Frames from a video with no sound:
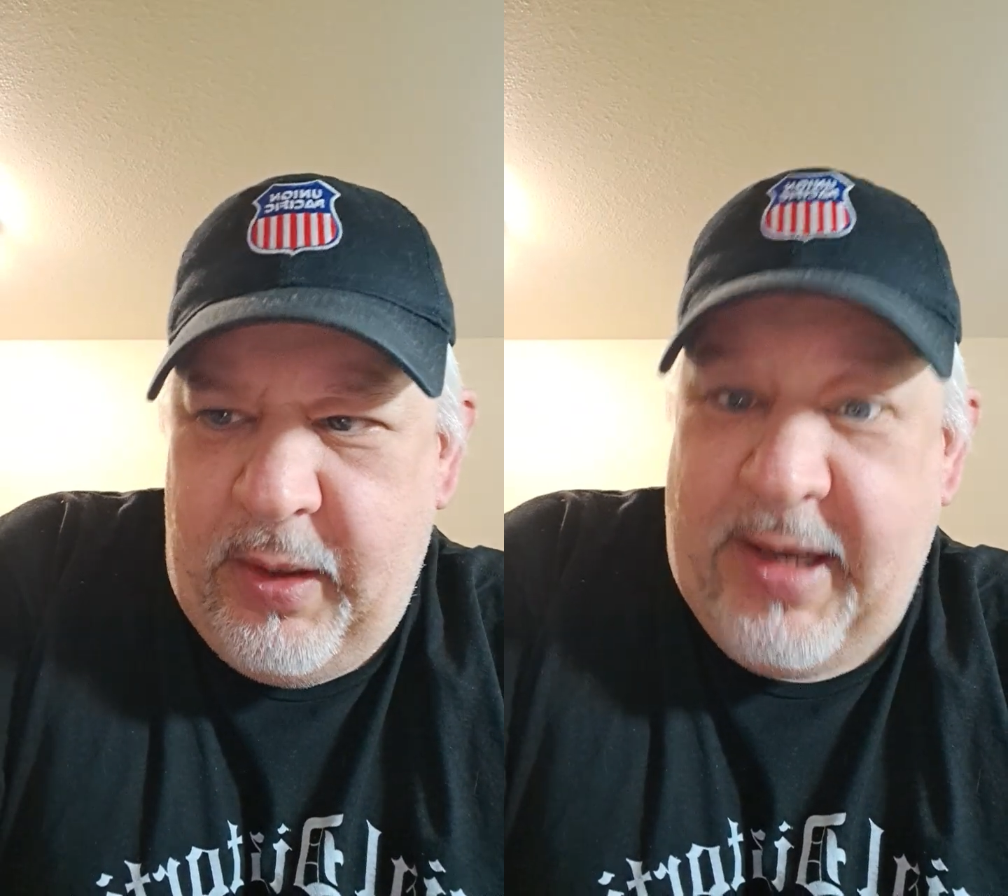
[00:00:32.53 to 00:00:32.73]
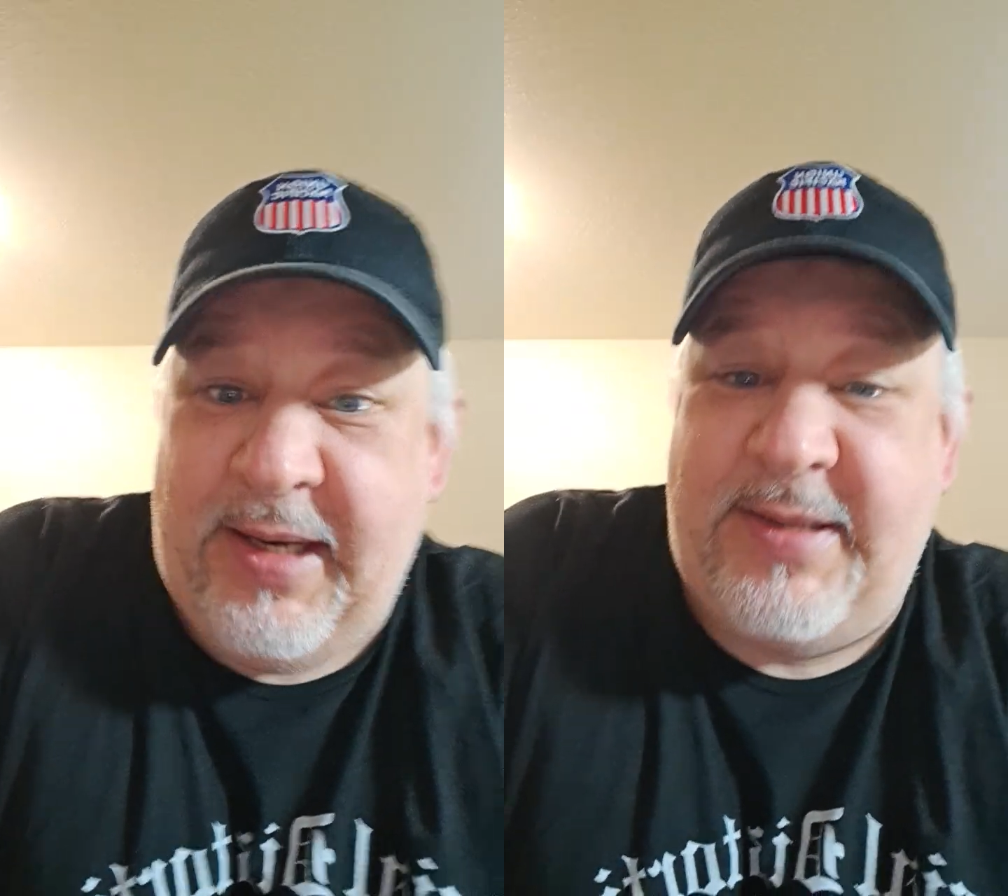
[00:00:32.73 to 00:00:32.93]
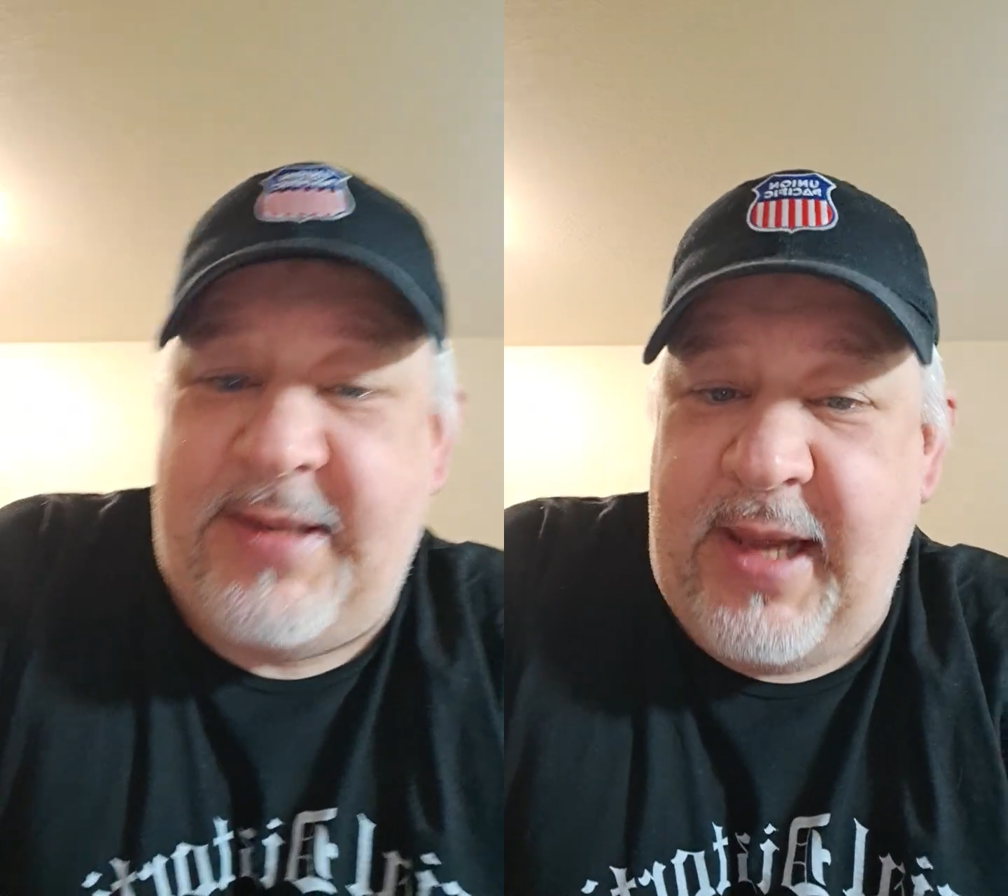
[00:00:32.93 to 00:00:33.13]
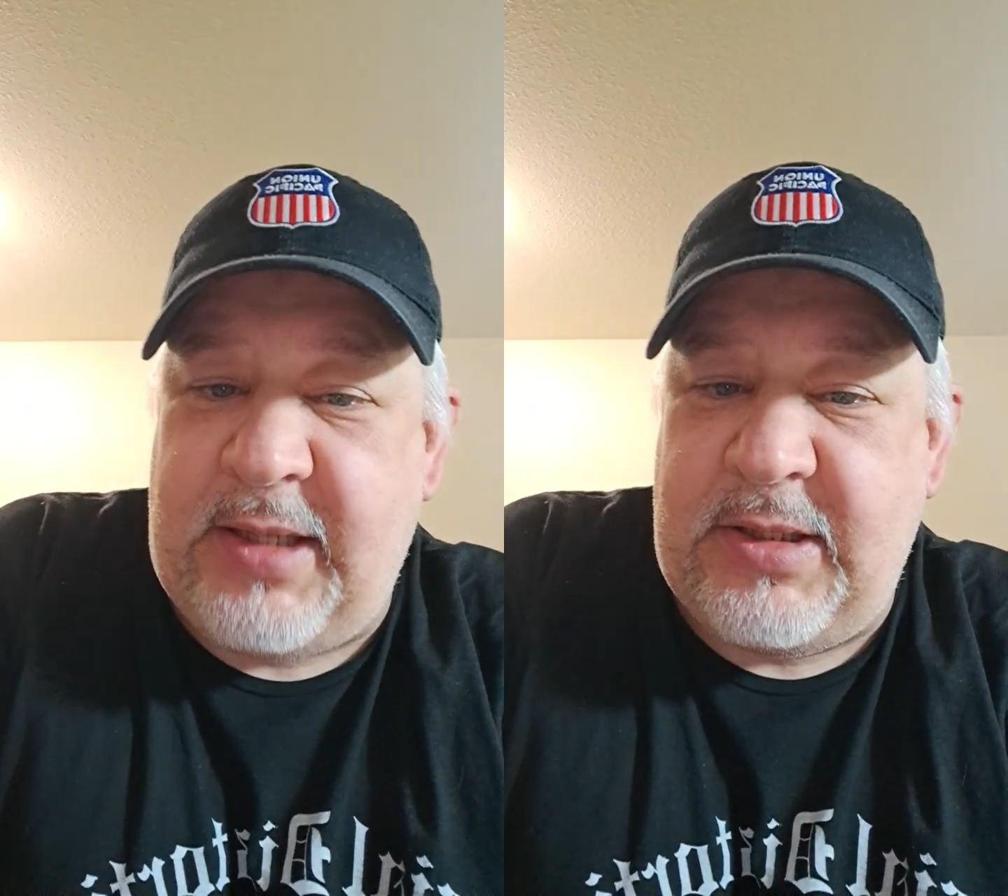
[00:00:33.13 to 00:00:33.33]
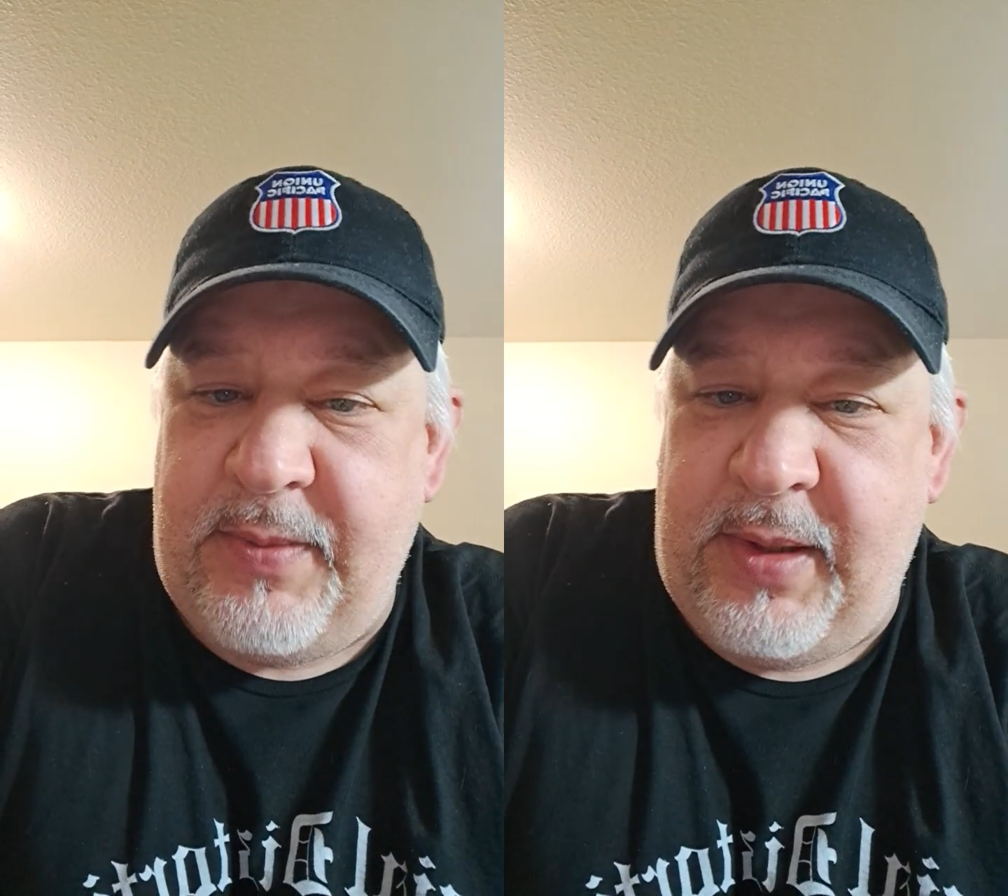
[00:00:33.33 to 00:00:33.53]
And he
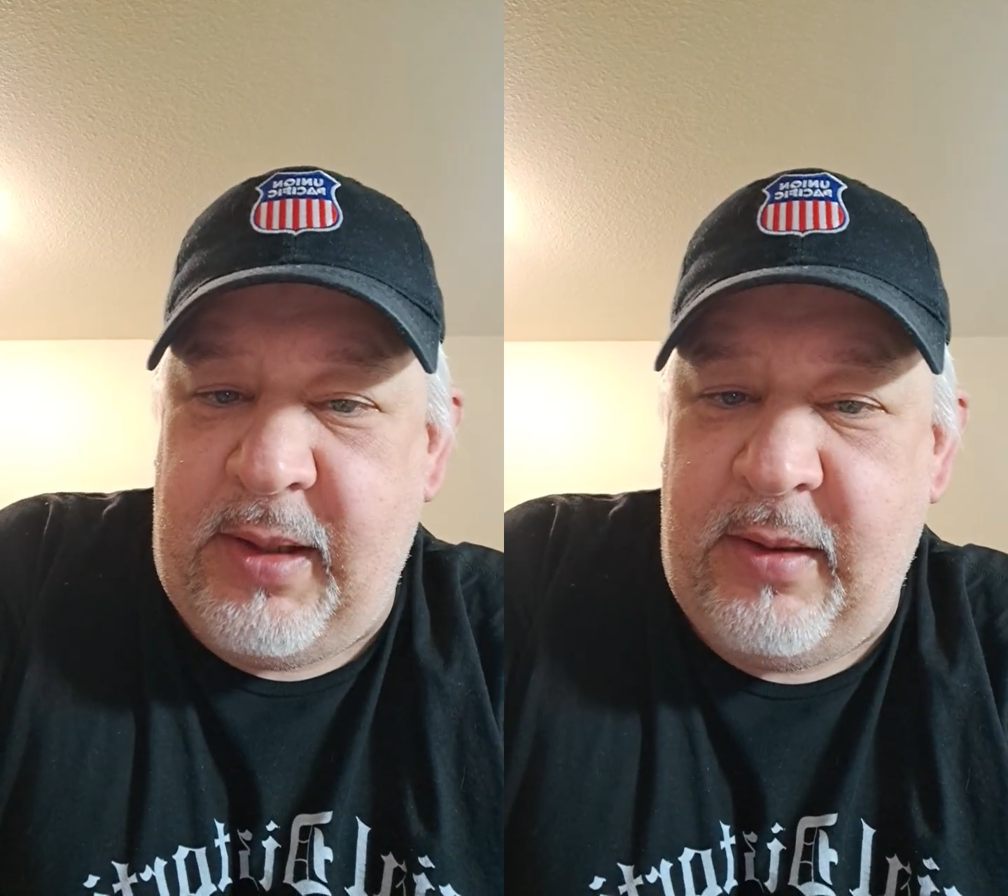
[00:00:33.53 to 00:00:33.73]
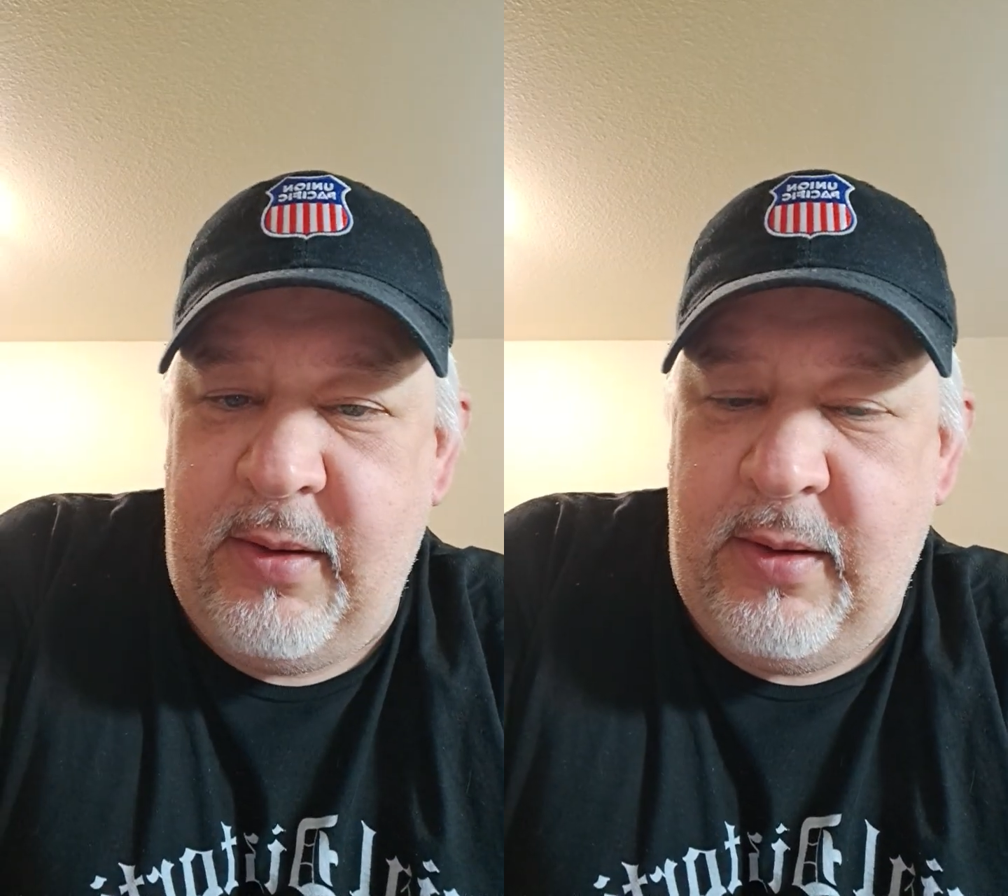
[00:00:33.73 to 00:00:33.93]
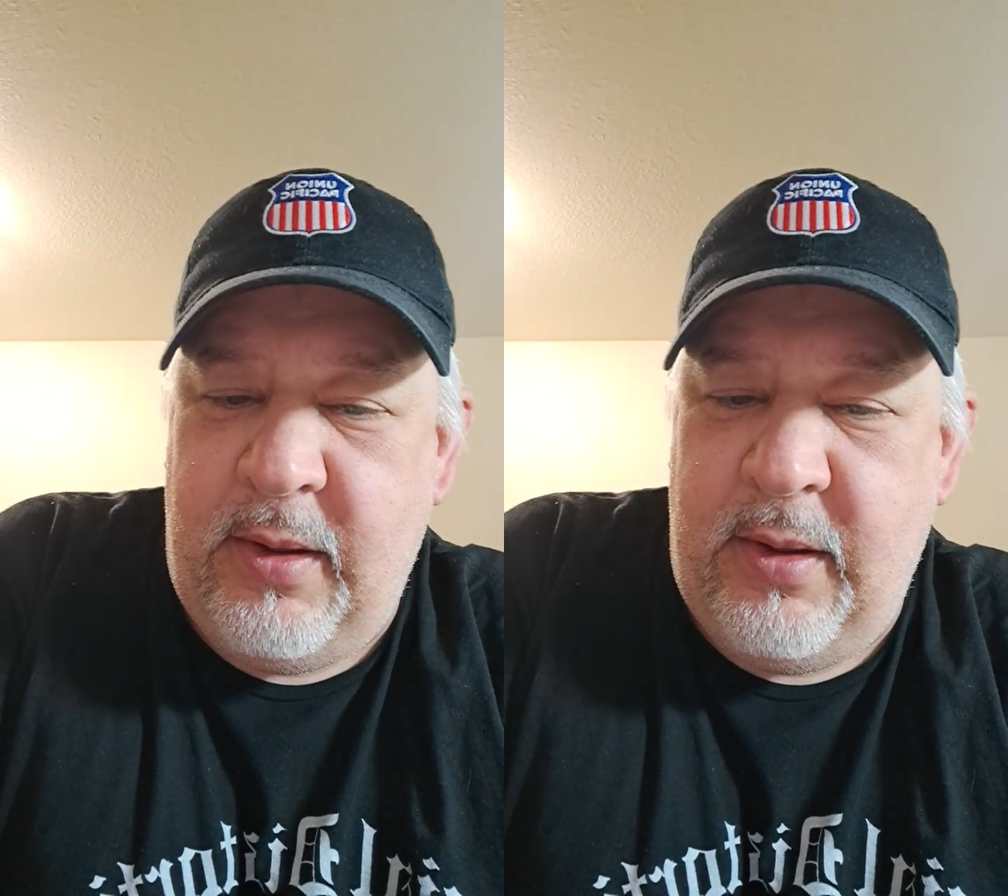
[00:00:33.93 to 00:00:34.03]
texted me